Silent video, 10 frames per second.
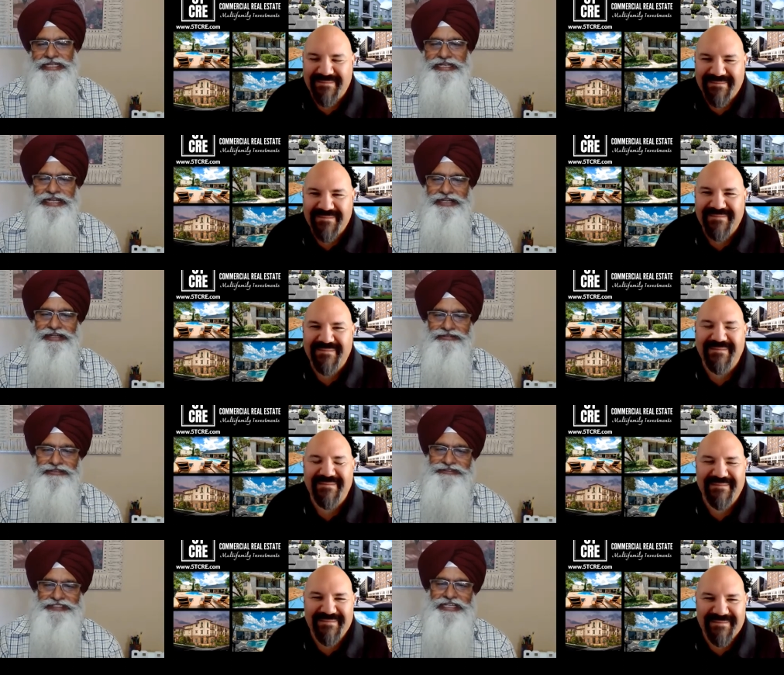Speaker 1: get out
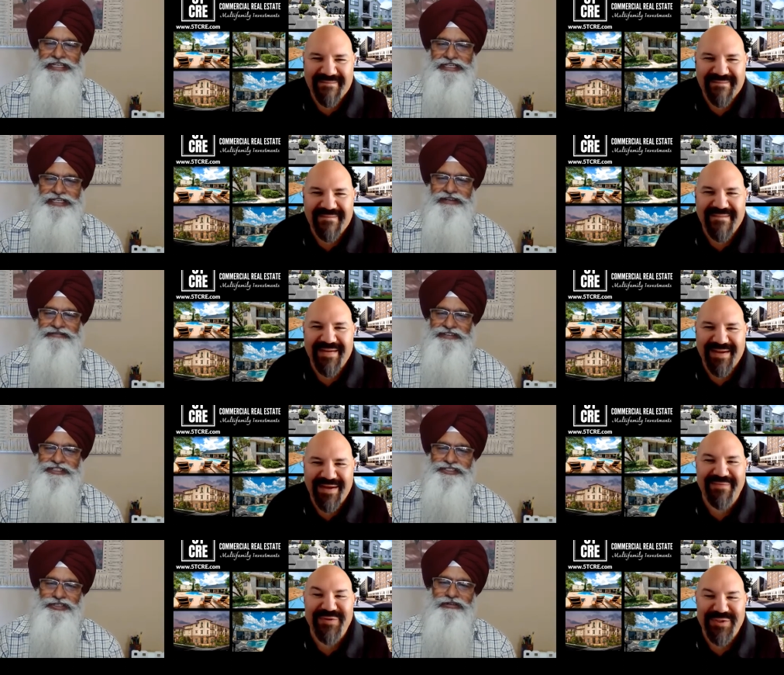of their comfort
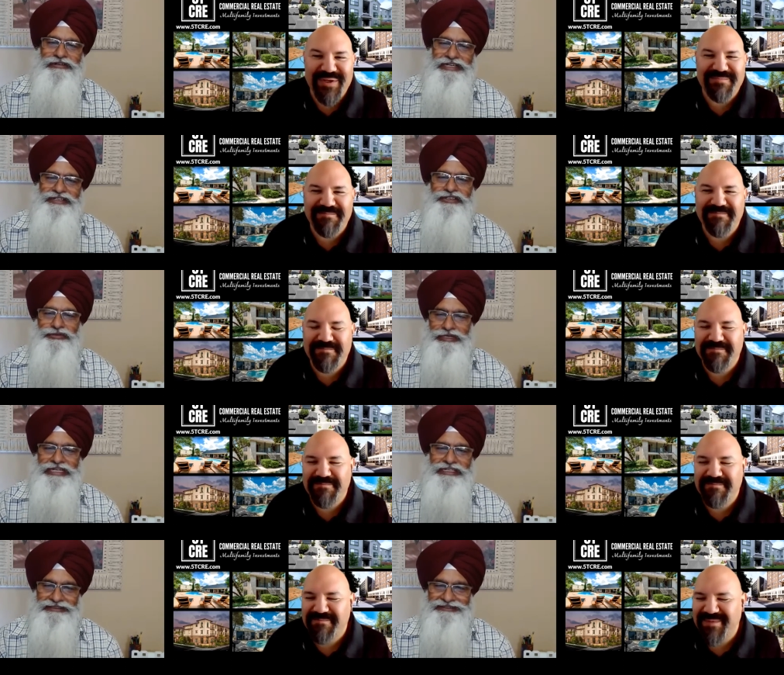zone and do it
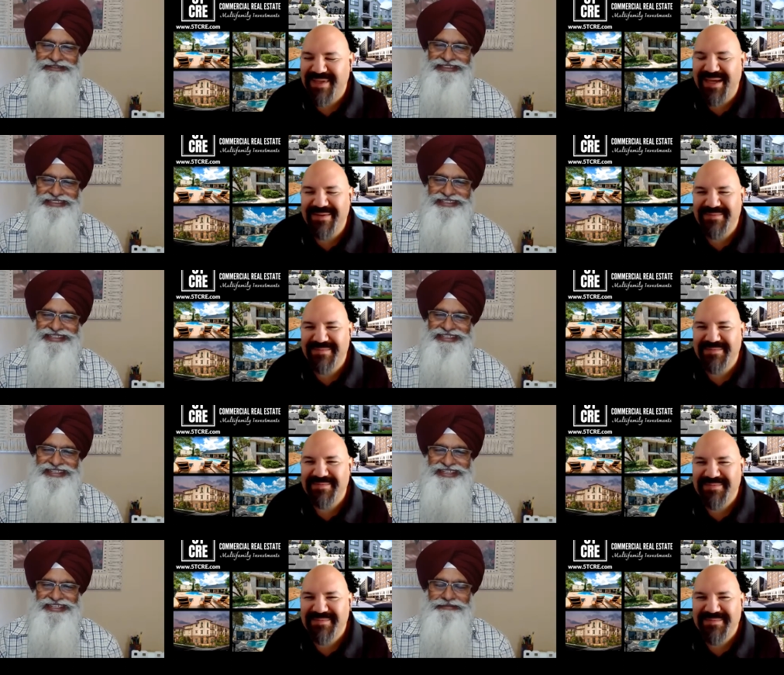yeah
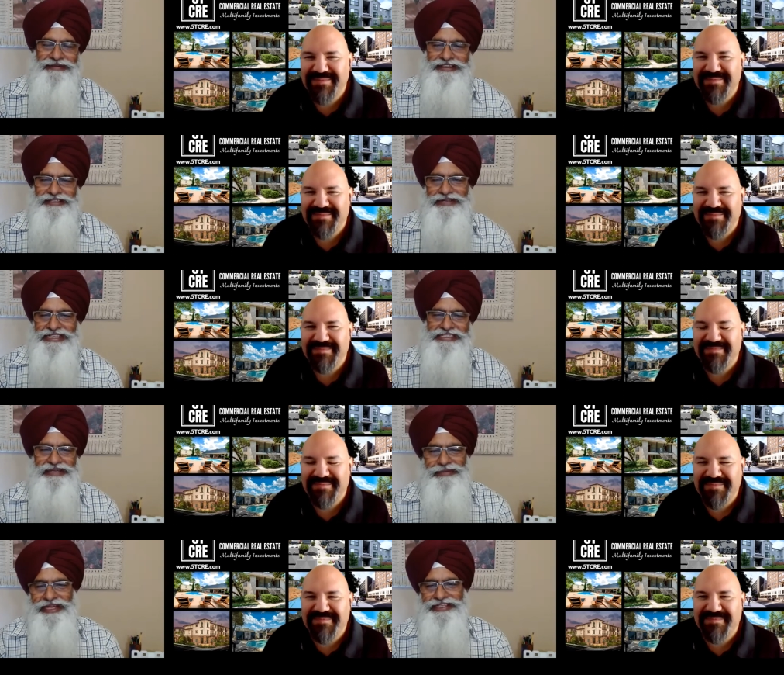otherwise they
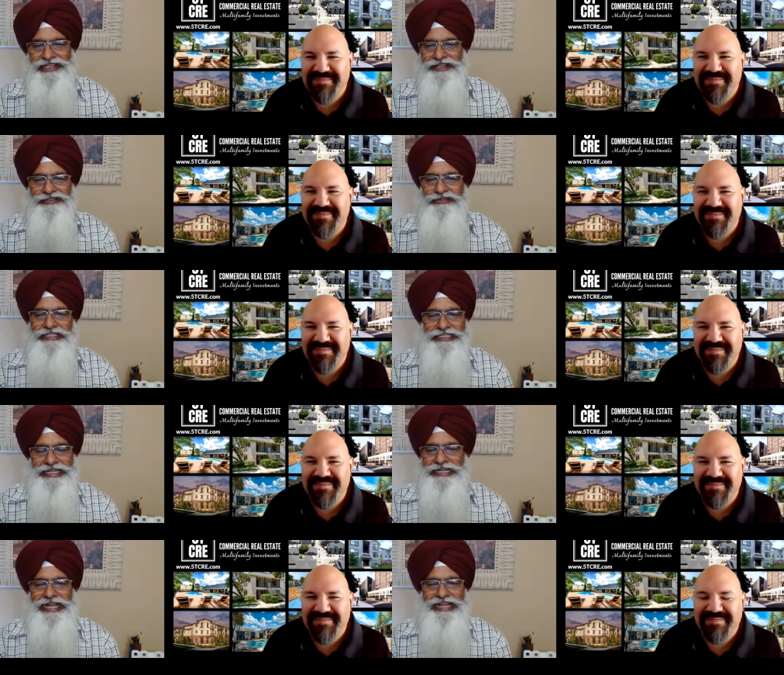might not do it
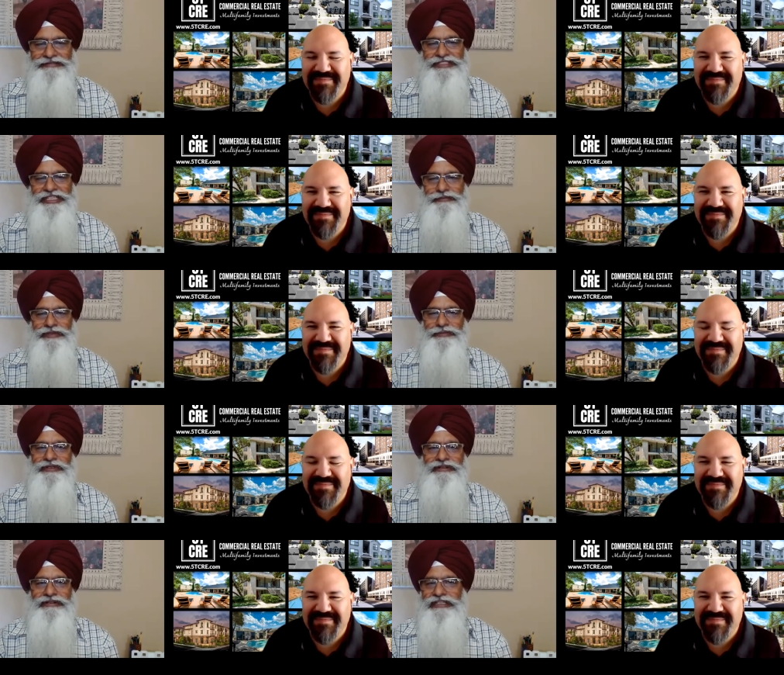and i have seen
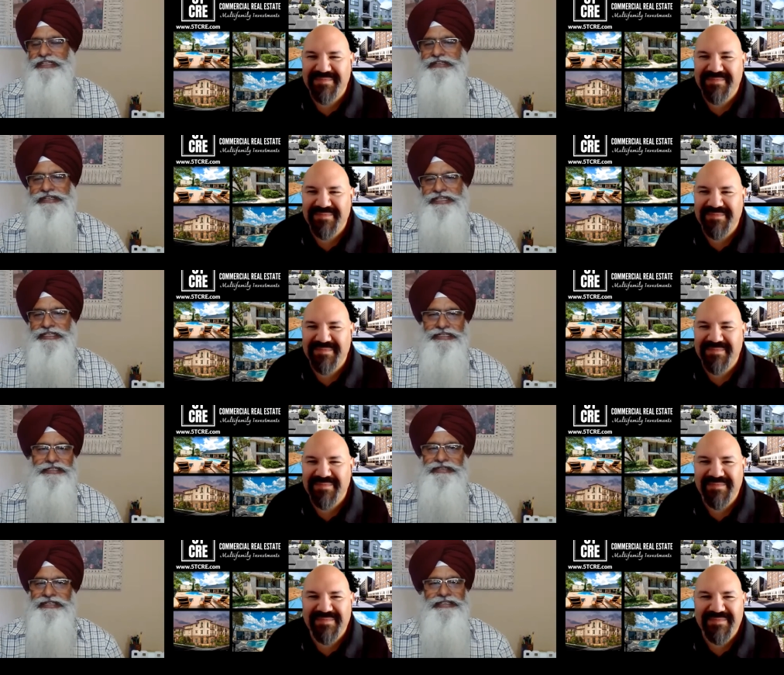people learning
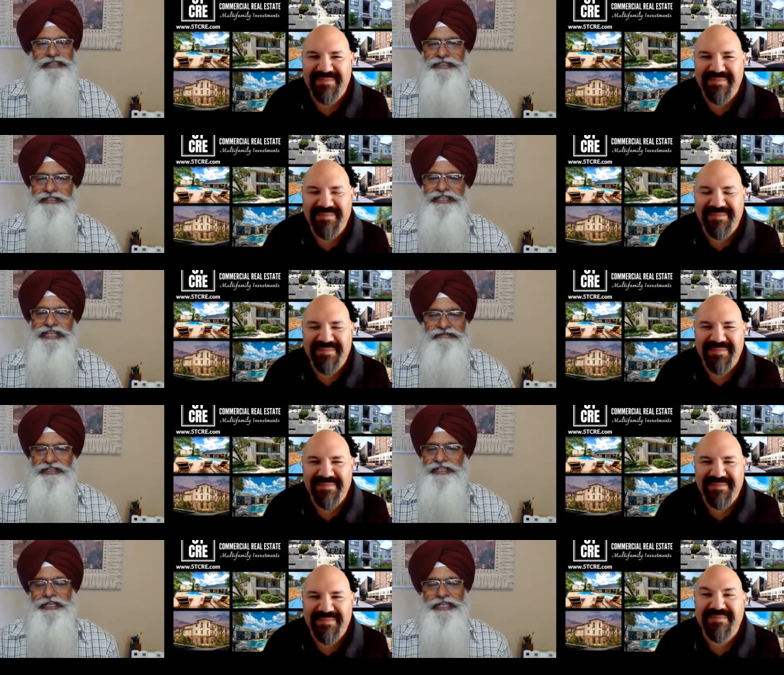learning learning never
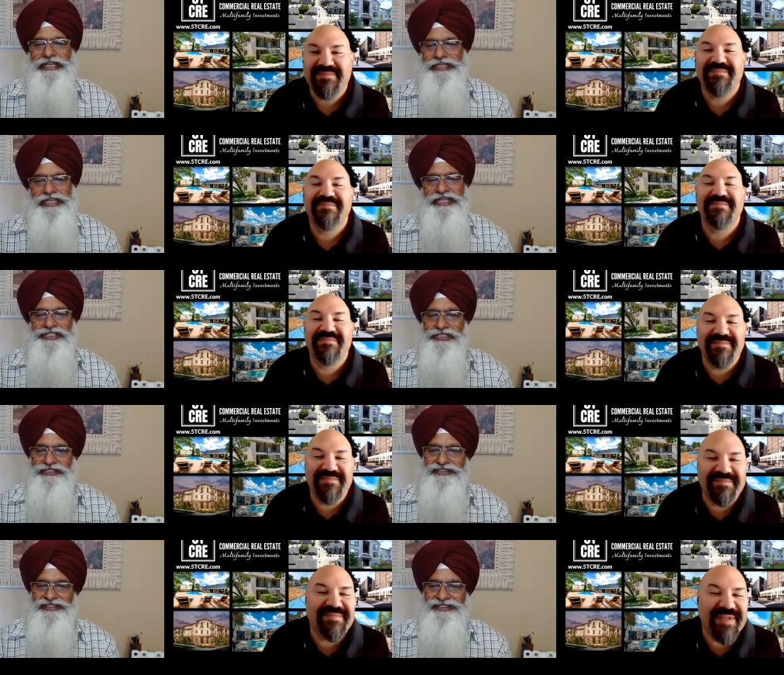taking any action
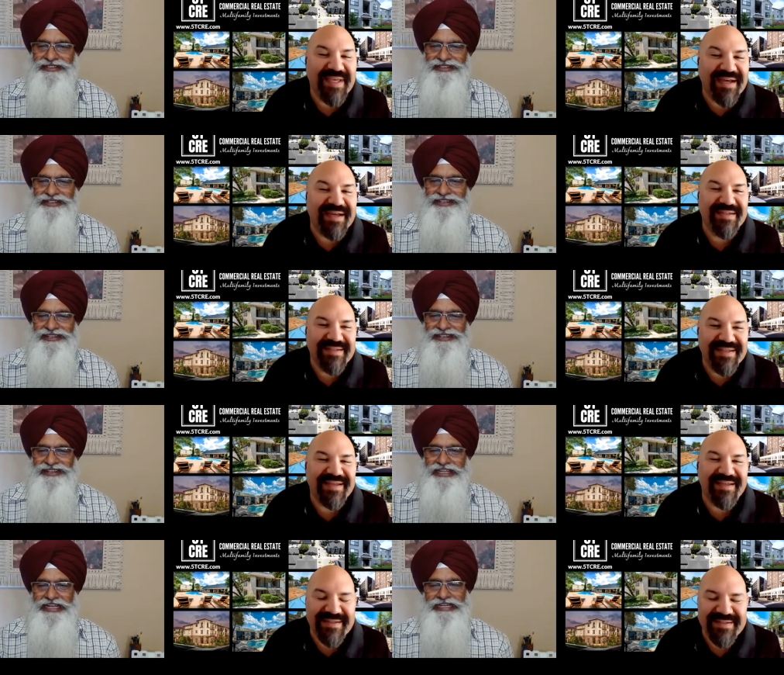mm, yeah
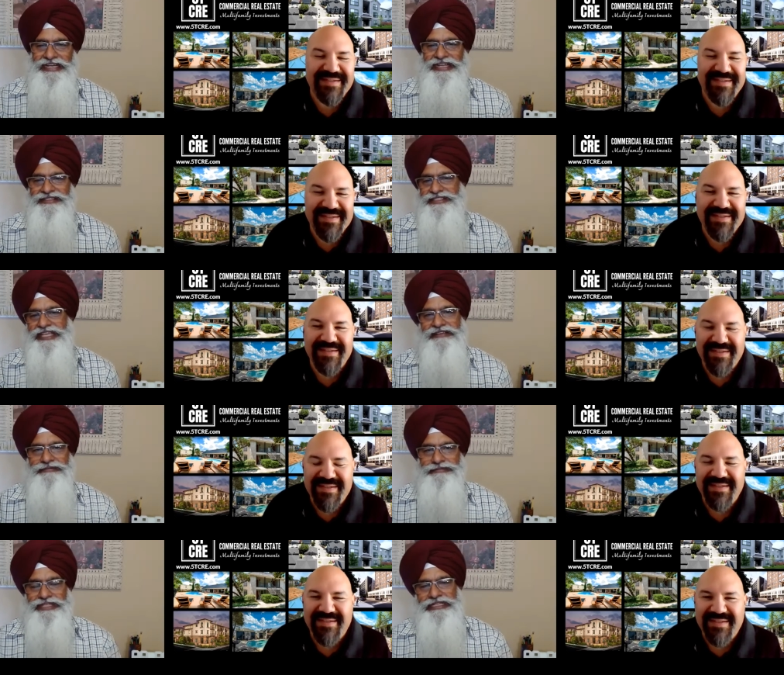yeah and and same
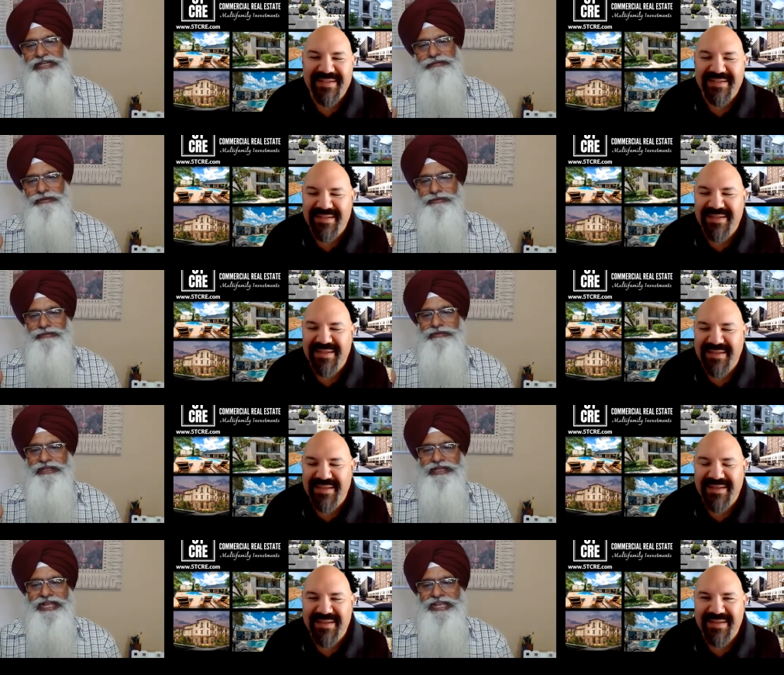thing uh, uh,
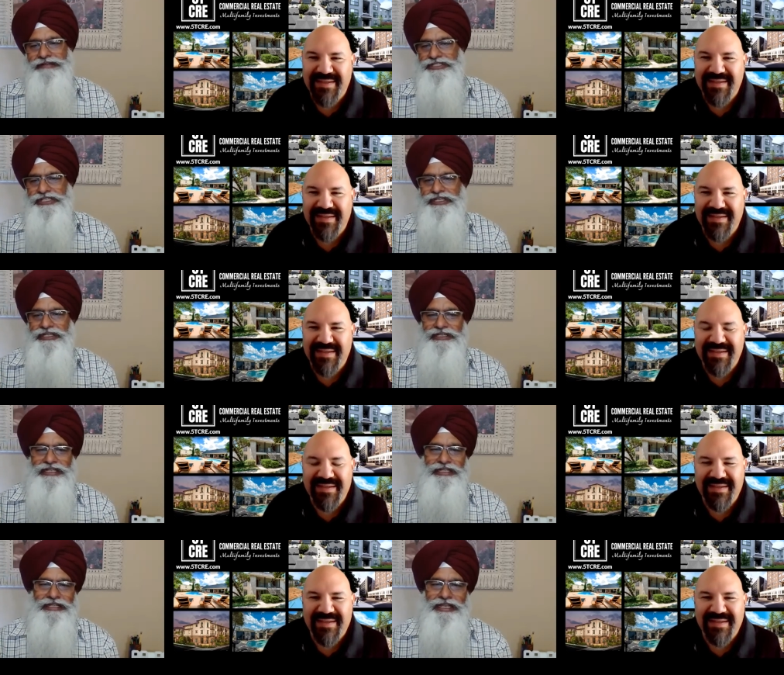i have seen
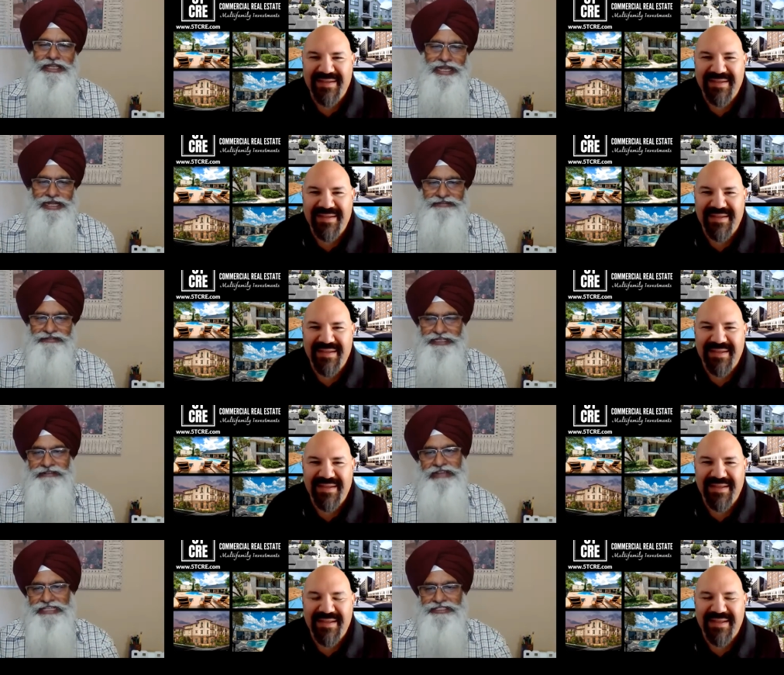a lot of
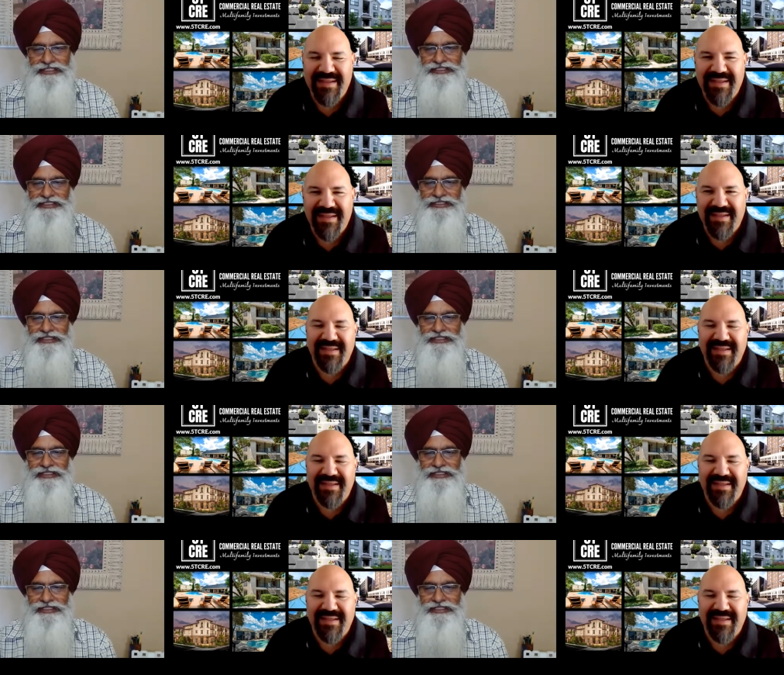investors